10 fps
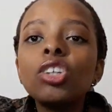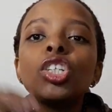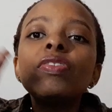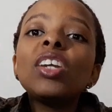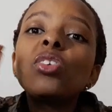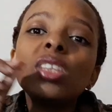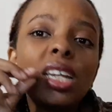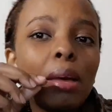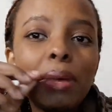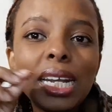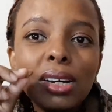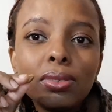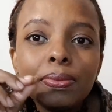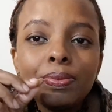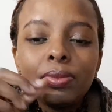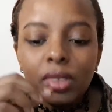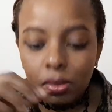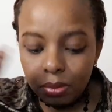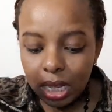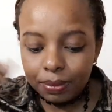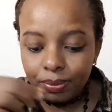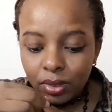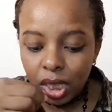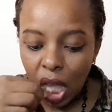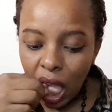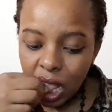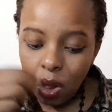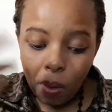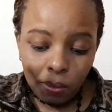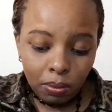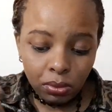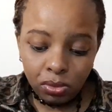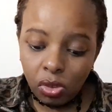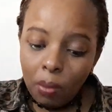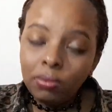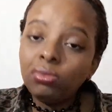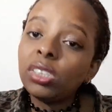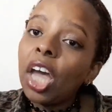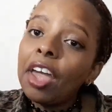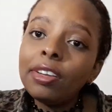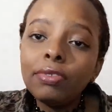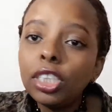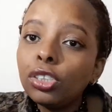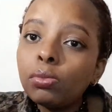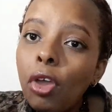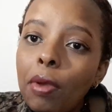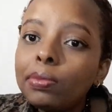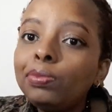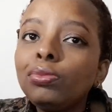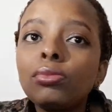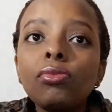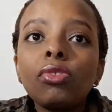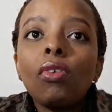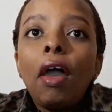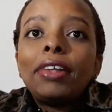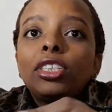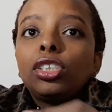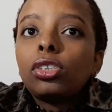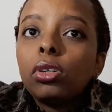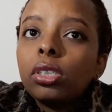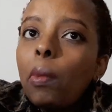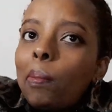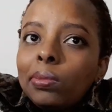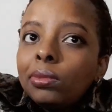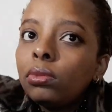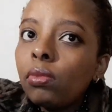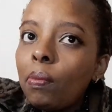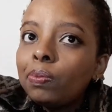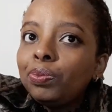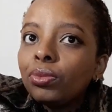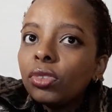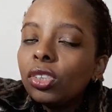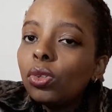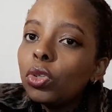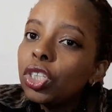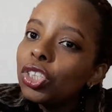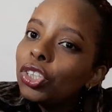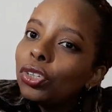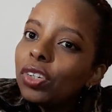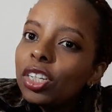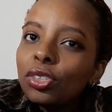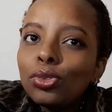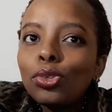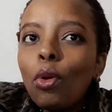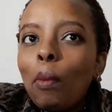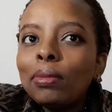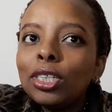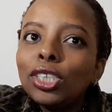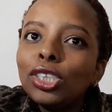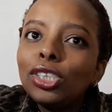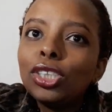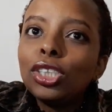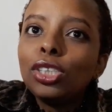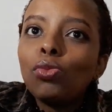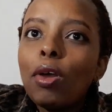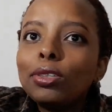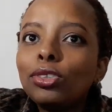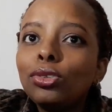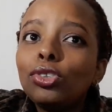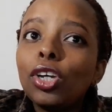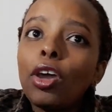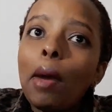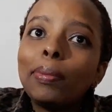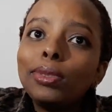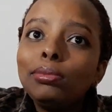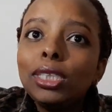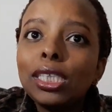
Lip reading: She even wrote the number down. Not me. Naive little me. I just thought, she's curious to know me. She wants to check up on me